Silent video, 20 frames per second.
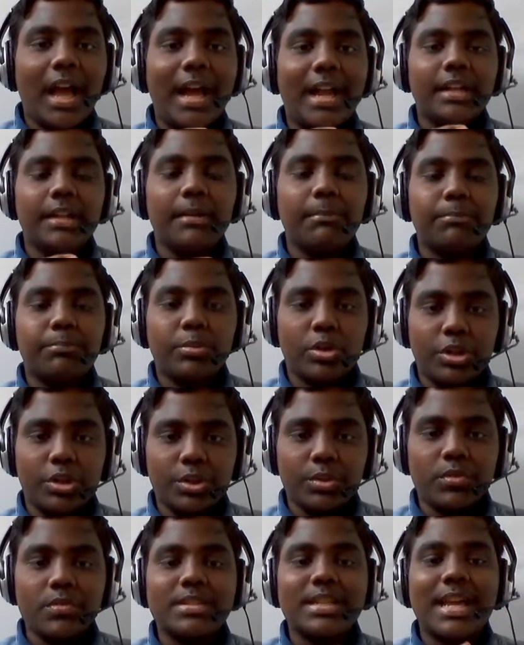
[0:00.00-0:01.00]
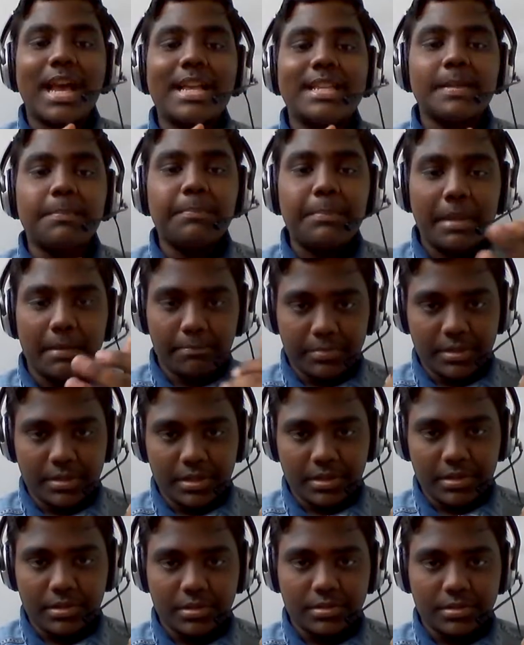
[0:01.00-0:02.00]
and produced as a paper.